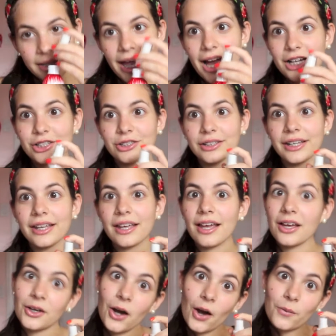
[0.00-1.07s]
actually
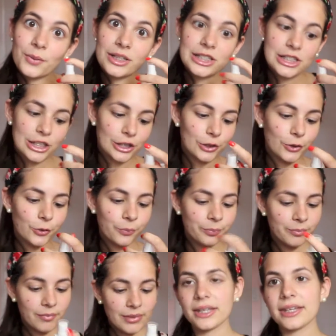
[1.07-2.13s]
got one too
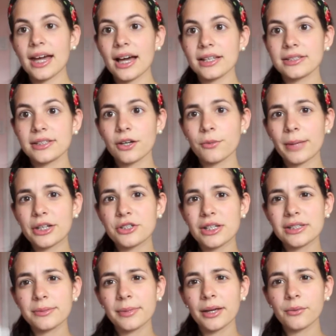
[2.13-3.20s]
yeah, so my
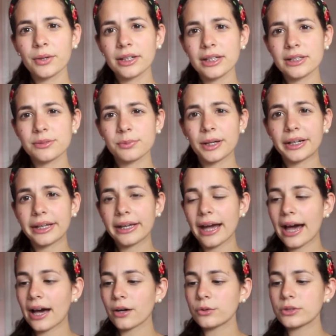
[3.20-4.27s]
Tresemme one is running
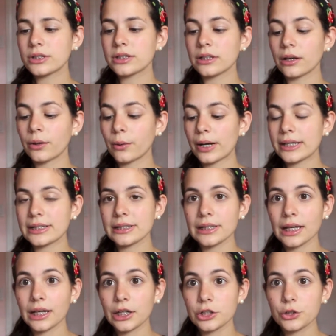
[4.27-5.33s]
out, so I
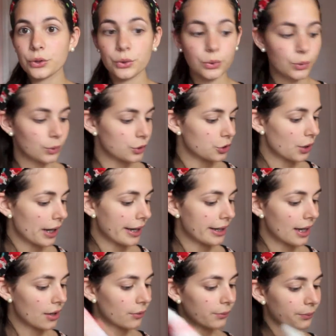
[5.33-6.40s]
decided to try
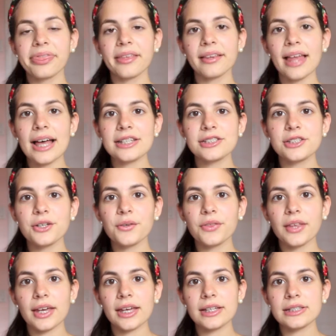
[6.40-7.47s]
it out. The last two
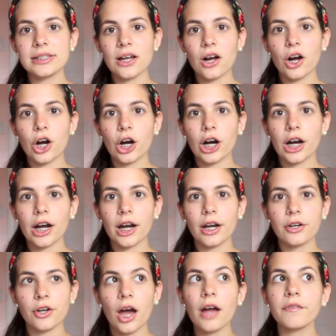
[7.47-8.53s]
things
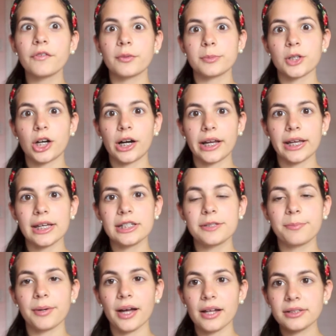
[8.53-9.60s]
are not from
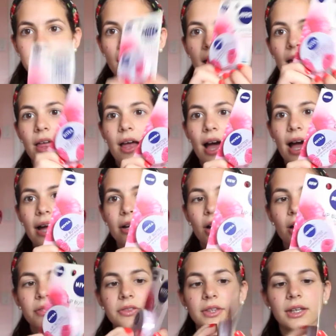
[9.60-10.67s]
Target, but I
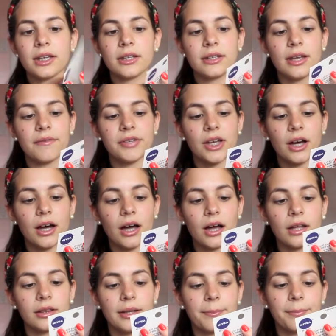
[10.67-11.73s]
got the
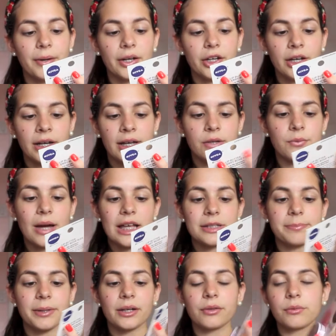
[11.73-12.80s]
Nivea Lip Butter in
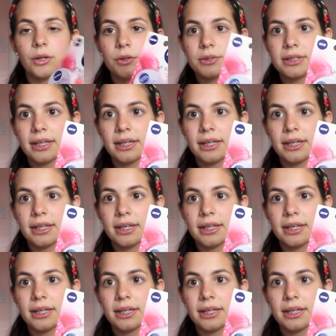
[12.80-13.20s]
Raspberry Rose